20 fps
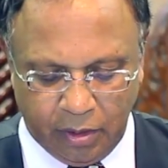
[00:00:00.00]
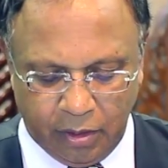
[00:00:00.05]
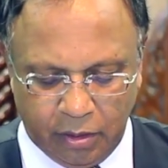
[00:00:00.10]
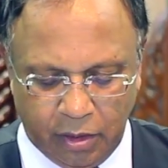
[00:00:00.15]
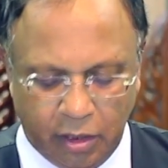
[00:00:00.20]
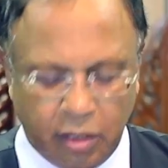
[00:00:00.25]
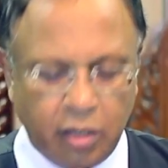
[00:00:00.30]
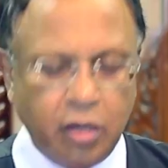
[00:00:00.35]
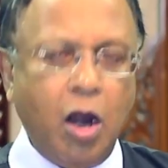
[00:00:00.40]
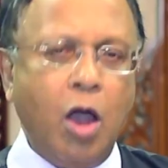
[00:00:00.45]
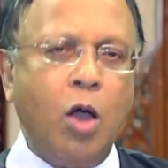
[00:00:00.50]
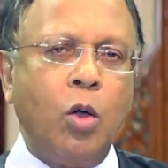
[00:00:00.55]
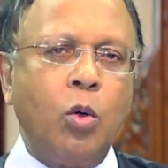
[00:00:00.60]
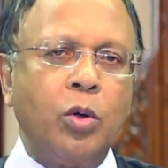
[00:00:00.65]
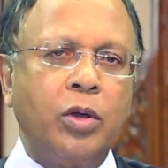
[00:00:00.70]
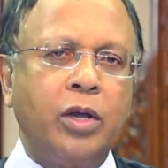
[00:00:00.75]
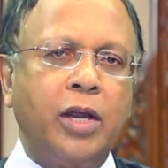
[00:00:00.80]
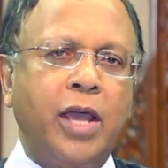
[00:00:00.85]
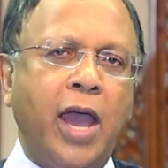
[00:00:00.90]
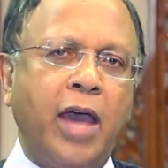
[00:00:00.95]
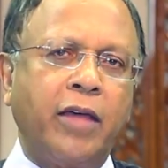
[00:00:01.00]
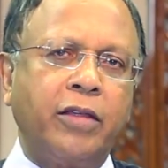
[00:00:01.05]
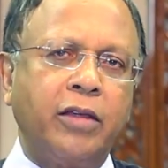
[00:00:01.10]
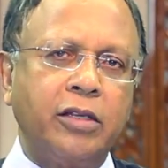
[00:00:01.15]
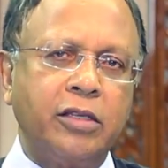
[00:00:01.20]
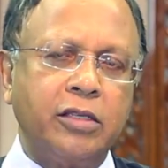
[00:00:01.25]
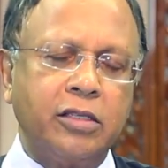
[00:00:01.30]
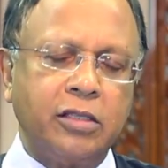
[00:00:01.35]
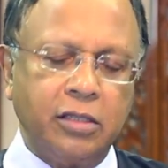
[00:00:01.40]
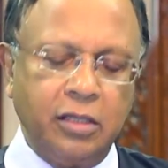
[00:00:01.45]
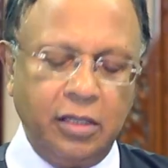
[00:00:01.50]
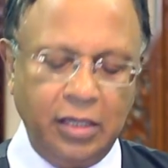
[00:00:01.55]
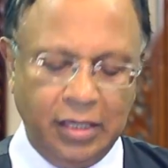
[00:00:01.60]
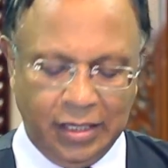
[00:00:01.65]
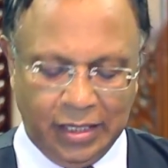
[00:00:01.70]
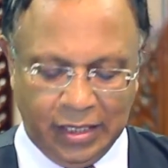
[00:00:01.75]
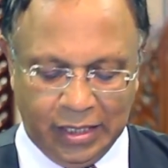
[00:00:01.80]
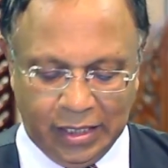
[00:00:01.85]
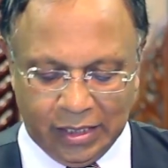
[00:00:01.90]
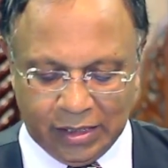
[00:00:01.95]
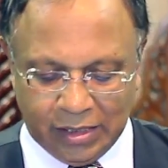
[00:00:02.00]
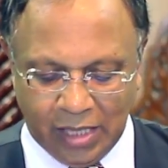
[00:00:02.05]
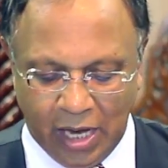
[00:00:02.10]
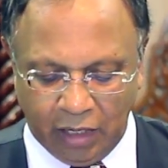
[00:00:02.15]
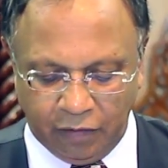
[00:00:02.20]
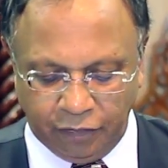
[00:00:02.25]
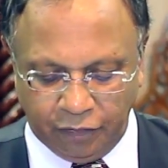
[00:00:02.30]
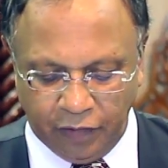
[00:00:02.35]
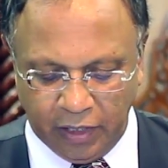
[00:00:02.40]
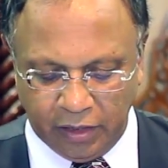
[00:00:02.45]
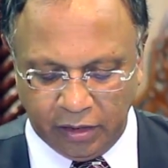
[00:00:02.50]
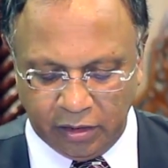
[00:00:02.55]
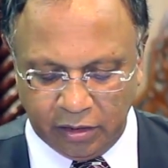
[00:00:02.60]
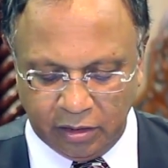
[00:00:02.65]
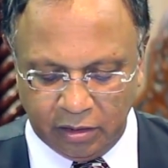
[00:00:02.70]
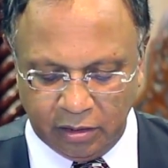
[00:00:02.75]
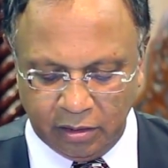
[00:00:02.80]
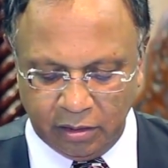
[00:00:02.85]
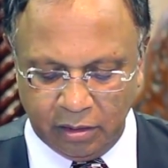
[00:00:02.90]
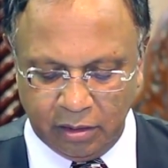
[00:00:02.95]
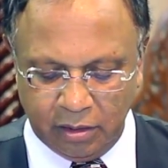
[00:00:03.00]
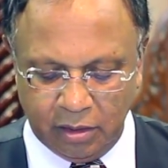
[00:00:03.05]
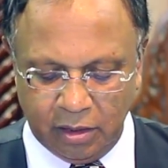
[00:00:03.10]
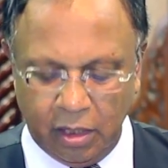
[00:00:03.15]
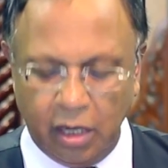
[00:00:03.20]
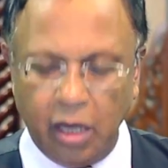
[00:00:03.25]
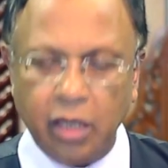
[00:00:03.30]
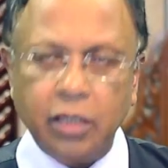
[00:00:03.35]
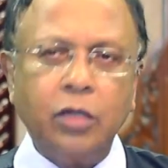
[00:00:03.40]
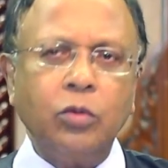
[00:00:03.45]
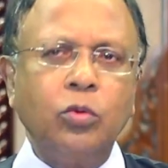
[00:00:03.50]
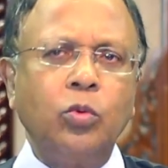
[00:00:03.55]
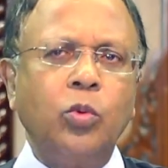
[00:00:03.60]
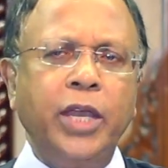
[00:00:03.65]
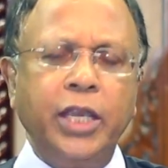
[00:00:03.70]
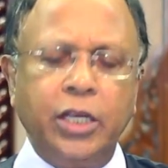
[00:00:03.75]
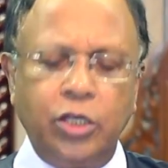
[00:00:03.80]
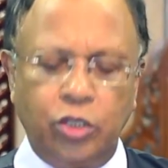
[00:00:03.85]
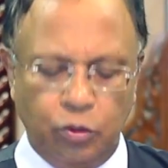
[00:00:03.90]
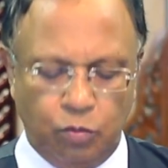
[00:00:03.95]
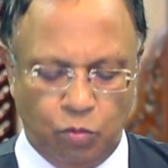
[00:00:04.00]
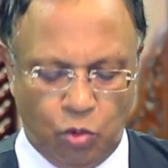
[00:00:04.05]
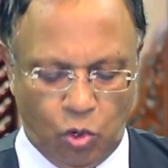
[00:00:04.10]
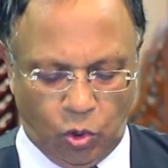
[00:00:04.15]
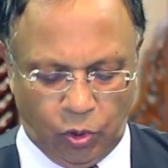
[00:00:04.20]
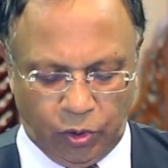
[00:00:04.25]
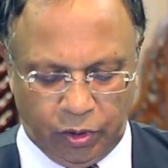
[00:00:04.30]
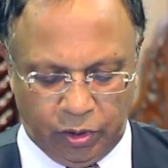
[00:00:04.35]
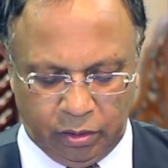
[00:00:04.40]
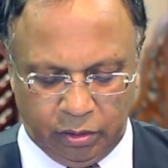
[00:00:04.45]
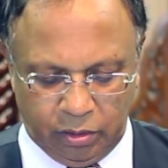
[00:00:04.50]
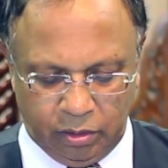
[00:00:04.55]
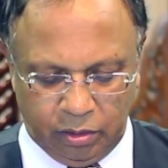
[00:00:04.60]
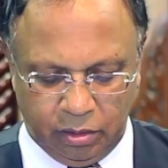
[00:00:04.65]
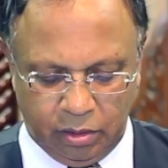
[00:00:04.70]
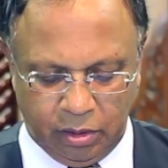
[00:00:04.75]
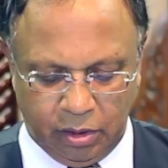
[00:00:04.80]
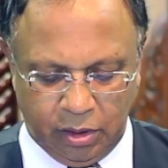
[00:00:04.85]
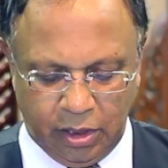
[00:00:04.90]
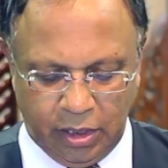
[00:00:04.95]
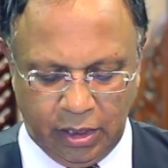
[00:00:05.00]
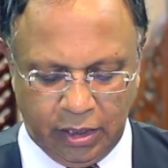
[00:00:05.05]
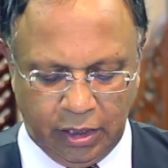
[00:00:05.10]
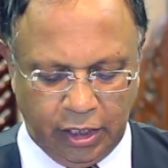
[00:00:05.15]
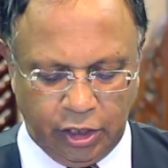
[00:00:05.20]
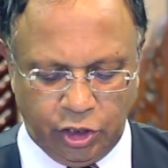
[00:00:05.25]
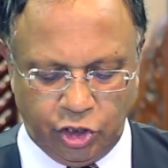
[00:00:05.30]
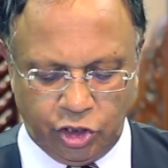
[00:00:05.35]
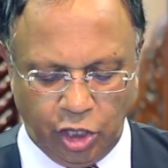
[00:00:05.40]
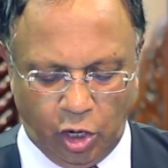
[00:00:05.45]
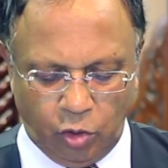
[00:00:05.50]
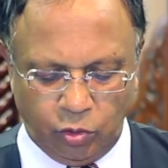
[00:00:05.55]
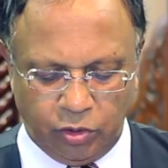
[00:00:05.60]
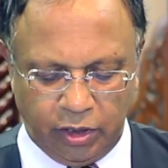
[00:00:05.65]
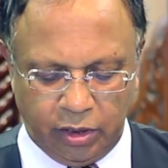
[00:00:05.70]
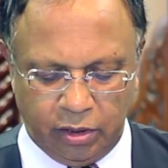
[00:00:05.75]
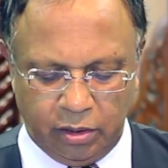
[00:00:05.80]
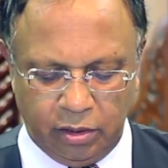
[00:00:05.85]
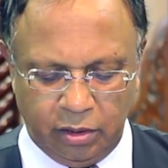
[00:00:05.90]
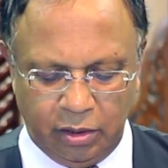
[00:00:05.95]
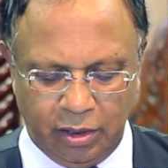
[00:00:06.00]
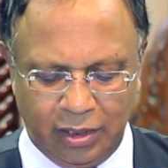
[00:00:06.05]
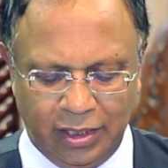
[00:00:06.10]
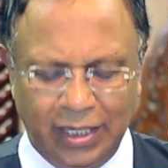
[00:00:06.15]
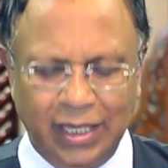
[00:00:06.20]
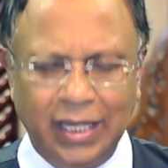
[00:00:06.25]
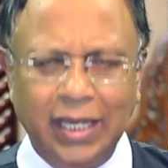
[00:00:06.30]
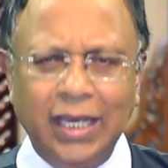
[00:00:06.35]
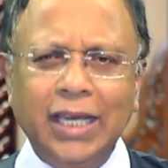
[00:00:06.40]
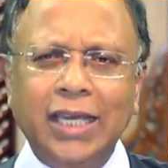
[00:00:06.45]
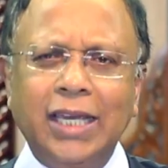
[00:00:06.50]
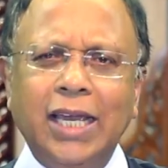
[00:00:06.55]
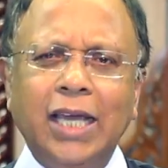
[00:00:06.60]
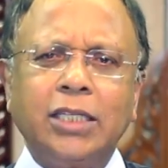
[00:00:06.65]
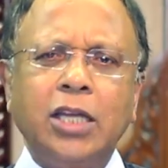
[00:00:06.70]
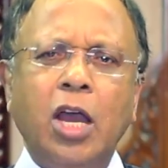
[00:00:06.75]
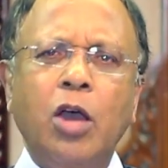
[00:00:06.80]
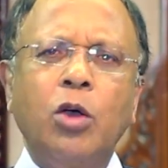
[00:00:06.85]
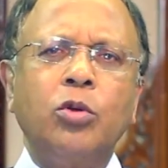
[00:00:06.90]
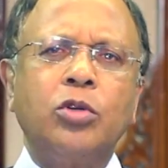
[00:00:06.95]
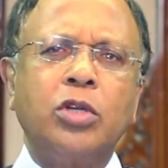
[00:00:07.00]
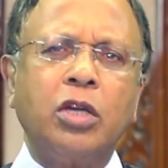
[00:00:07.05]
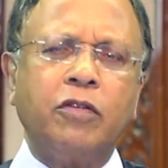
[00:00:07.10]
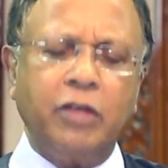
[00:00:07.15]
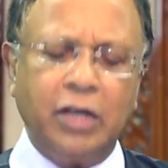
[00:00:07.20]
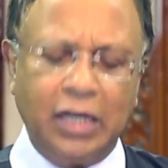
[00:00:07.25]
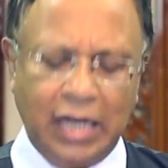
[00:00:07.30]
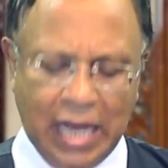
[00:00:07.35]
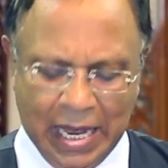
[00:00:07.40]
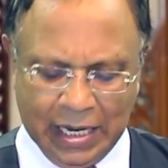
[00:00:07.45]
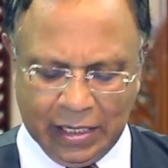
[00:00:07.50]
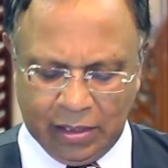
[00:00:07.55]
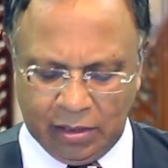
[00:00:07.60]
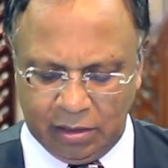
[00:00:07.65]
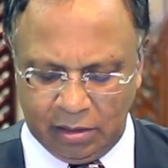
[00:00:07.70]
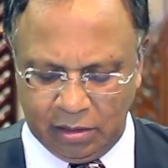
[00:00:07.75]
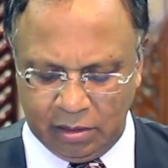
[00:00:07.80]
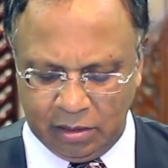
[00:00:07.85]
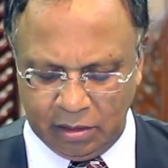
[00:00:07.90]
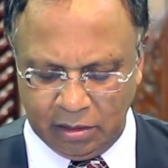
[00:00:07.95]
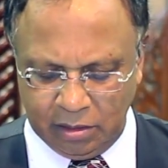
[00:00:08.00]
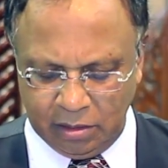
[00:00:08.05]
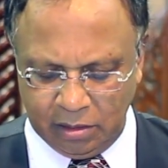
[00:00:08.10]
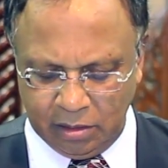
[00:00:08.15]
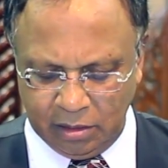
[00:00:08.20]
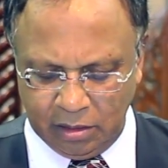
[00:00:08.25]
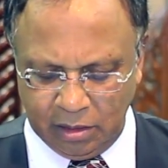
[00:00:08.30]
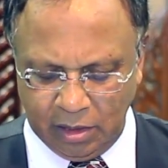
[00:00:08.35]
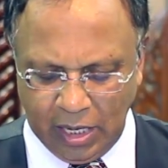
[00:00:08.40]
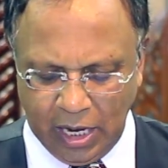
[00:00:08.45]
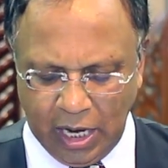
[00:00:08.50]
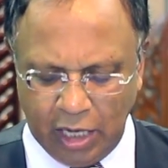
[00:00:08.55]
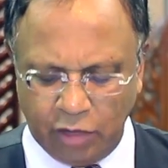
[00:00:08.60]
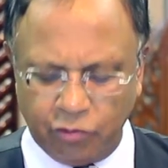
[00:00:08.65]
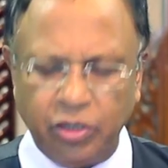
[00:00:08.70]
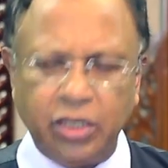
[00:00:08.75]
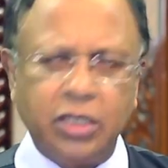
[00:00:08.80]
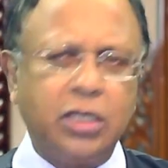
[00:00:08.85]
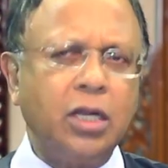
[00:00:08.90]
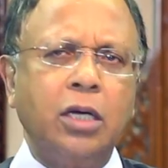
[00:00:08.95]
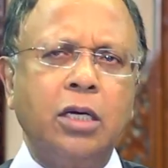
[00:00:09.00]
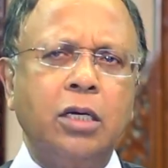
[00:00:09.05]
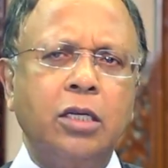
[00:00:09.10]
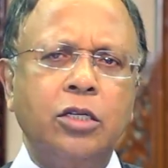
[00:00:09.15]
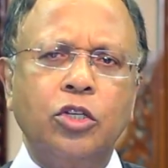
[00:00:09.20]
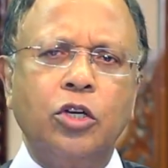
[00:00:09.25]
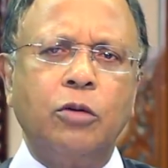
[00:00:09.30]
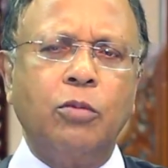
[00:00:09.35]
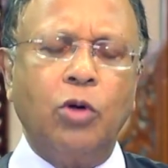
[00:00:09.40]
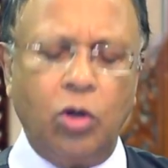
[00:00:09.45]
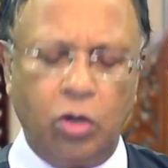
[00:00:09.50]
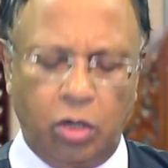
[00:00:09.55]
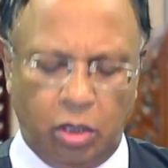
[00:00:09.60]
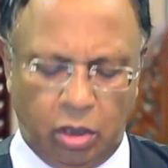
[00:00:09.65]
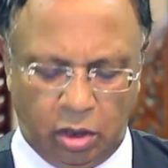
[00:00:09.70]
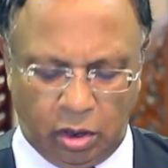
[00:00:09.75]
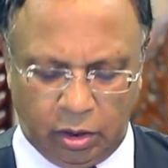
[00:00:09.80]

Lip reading: The crowd gathers, sad-faced and awake to mourn. They shouted, "Get out of a land and return no more."